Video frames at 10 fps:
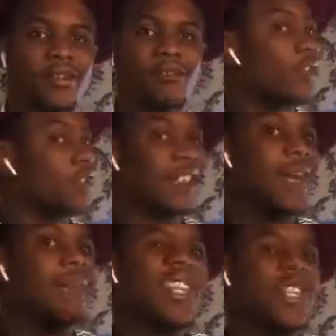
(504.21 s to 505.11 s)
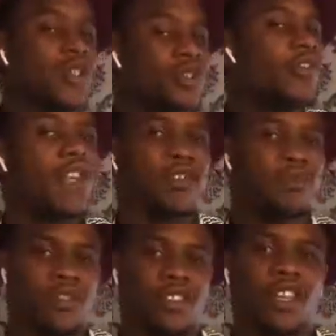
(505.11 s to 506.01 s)
because I'm a huge fan of
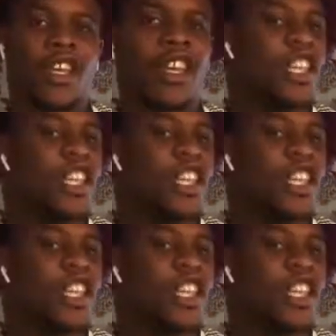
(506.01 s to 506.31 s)
music.